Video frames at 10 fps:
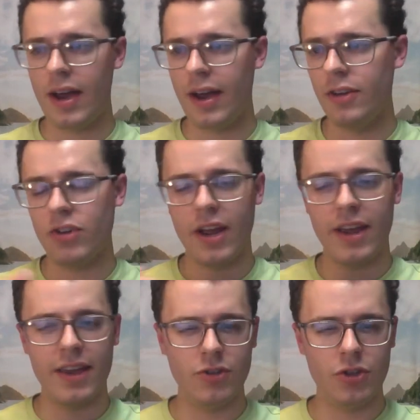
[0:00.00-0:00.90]
I try
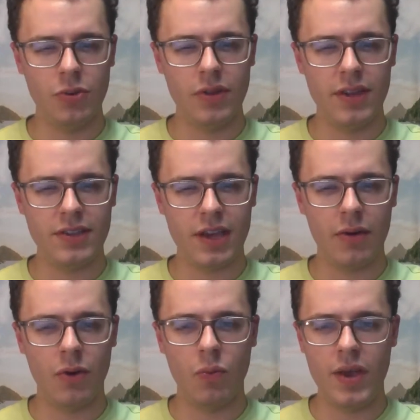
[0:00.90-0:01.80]
and get 2 of these
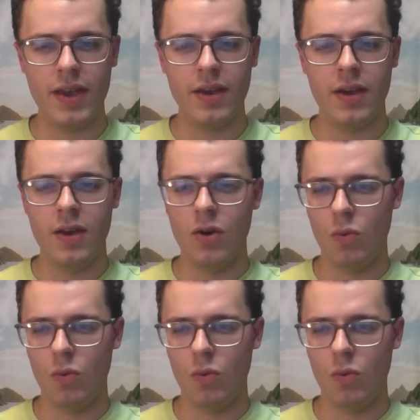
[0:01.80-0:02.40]
out a week,